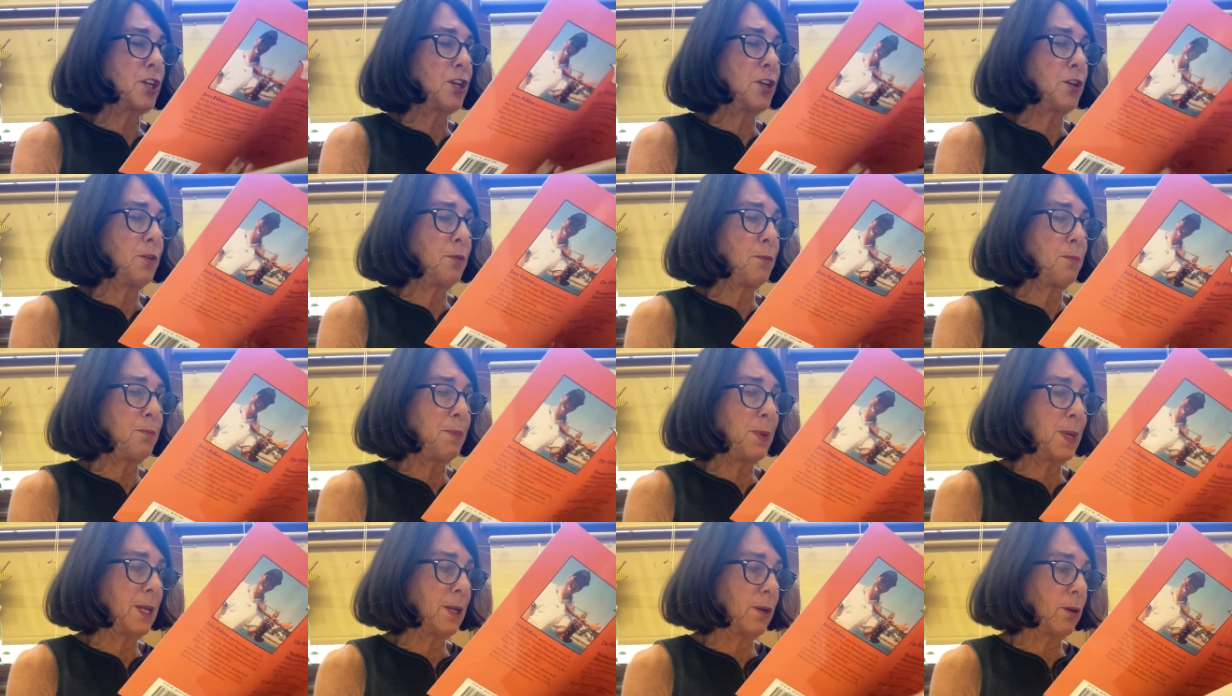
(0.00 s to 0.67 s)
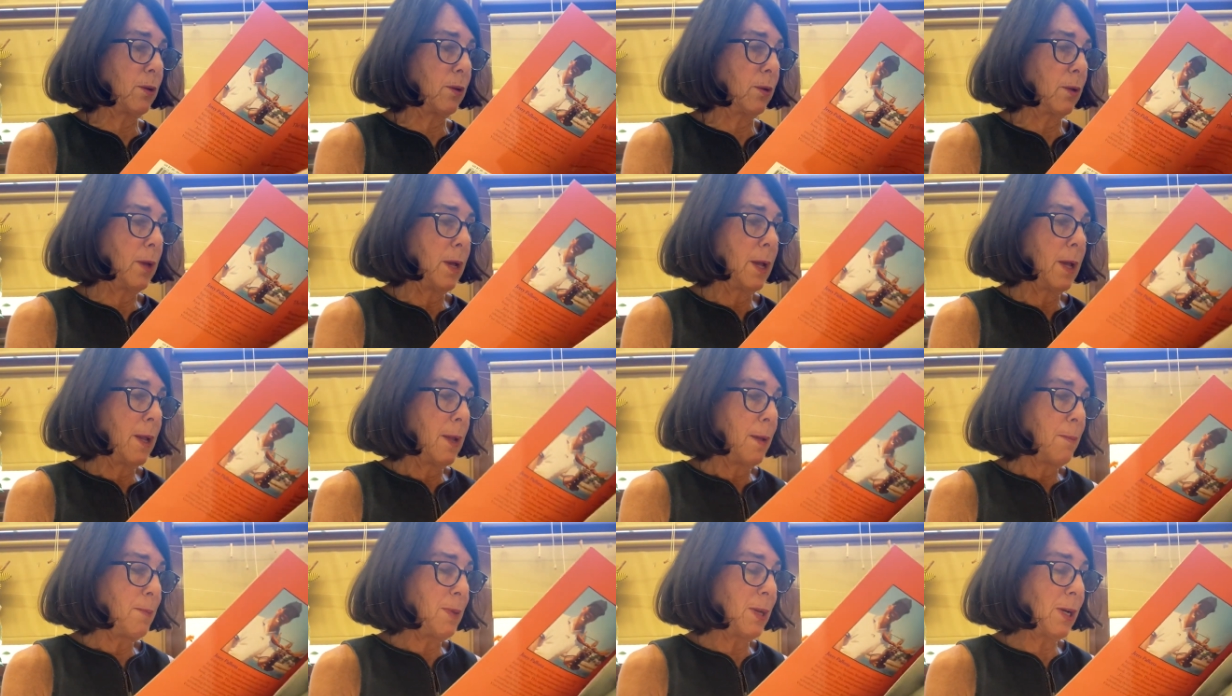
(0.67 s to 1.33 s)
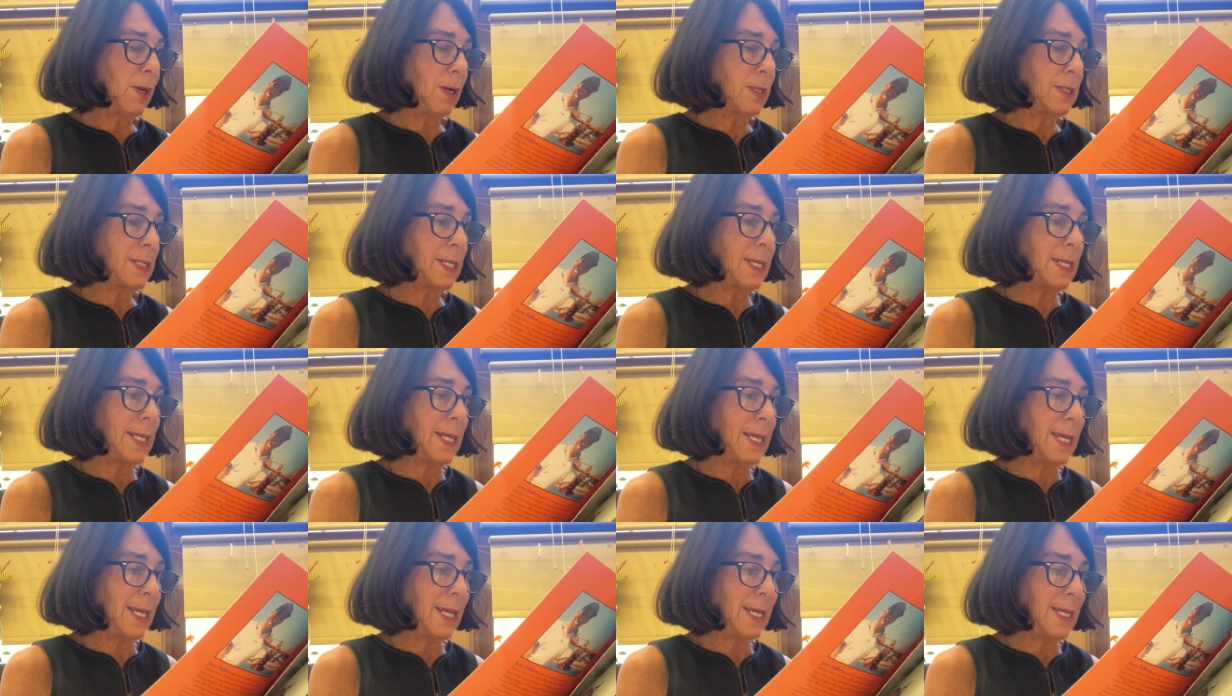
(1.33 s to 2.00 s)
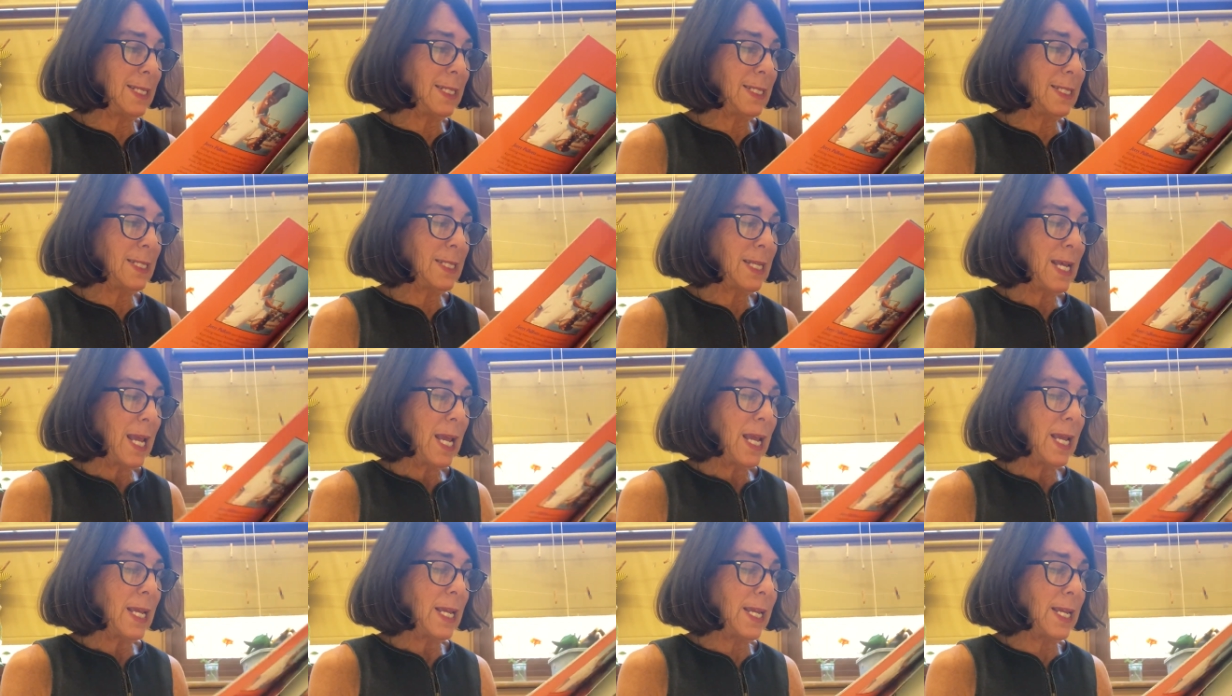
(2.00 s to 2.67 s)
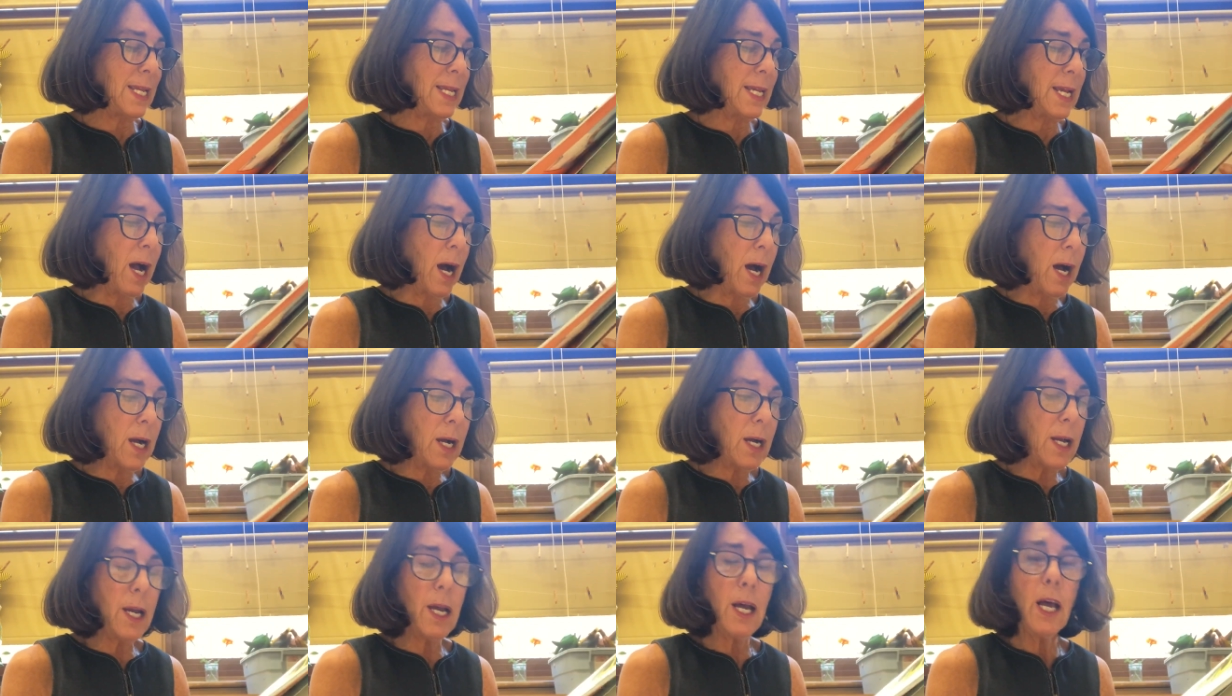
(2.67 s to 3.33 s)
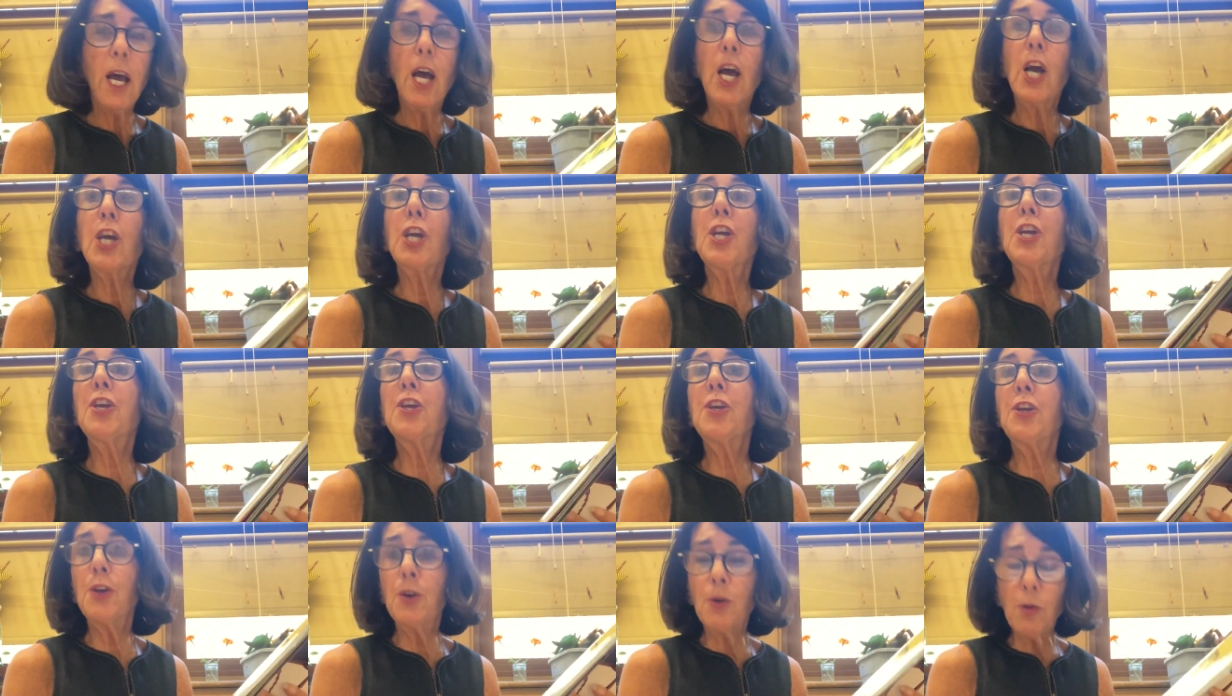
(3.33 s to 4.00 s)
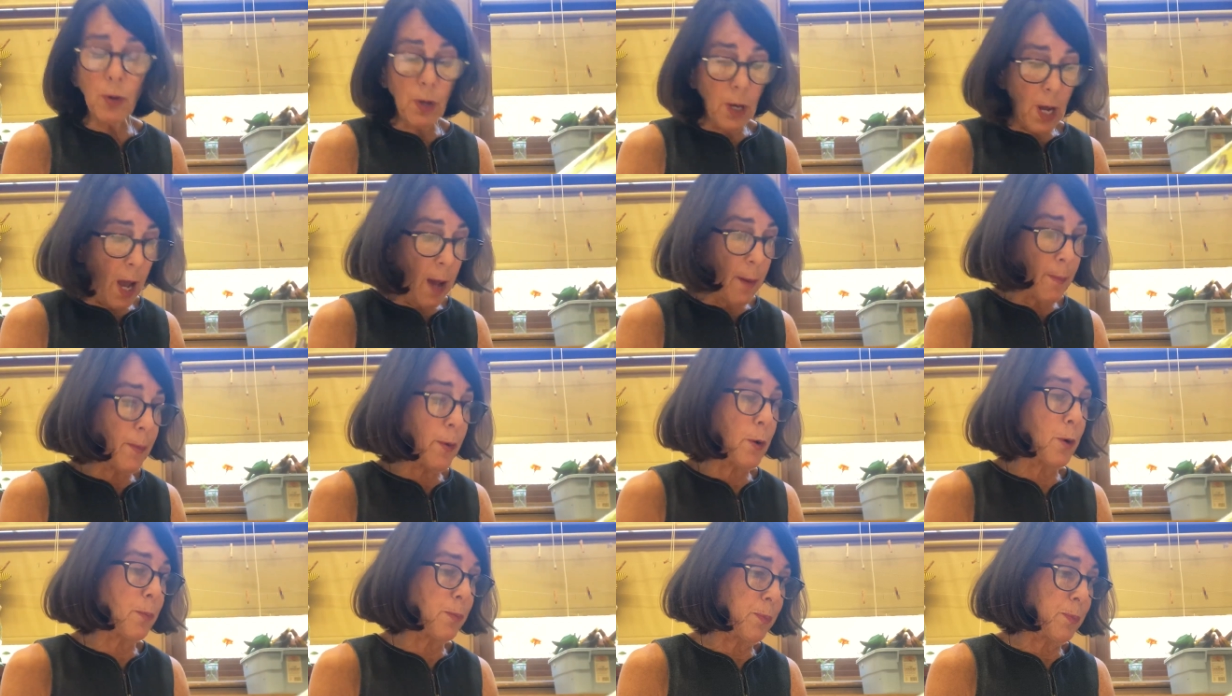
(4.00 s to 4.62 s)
cute beetle because it eats young cucumber